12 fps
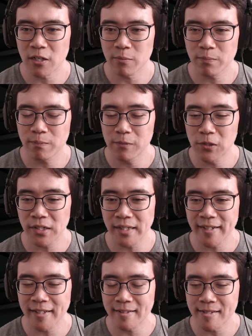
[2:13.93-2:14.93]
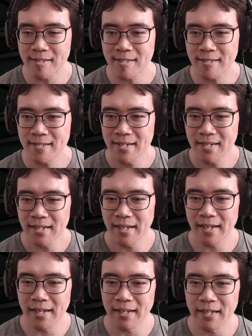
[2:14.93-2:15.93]
looking at this
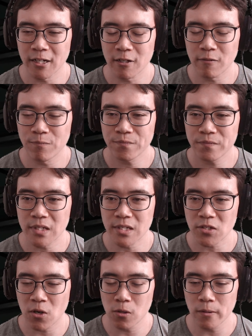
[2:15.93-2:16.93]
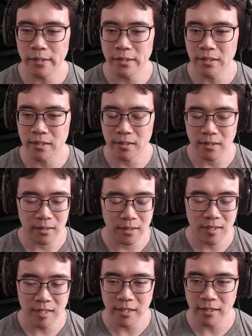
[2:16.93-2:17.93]
this hole in the
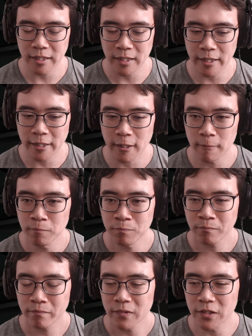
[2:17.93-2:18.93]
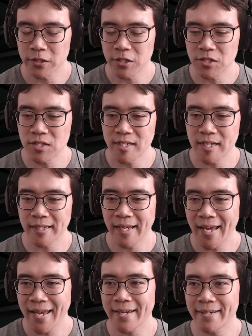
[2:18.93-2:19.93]
ceiling here, they're just saying,
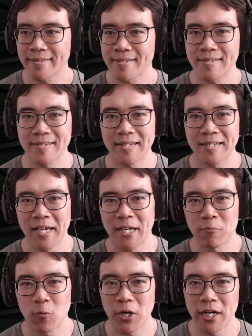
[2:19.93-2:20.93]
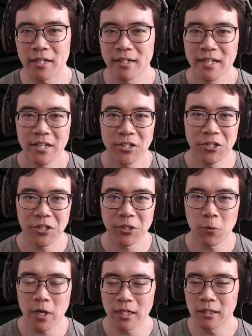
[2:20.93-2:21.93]
hey, this is a game where you're going to
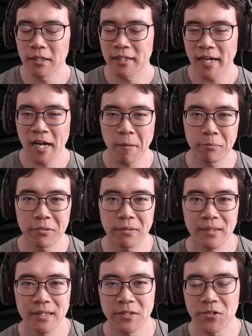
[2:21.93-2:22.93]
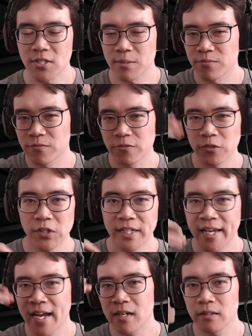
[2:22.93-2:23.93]
want to look up. There's some
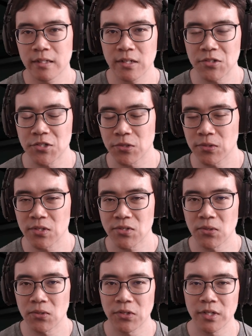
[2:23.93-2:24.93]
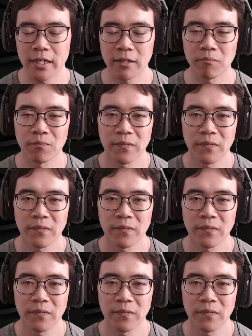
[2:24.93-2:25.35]
verticality to this whole thing,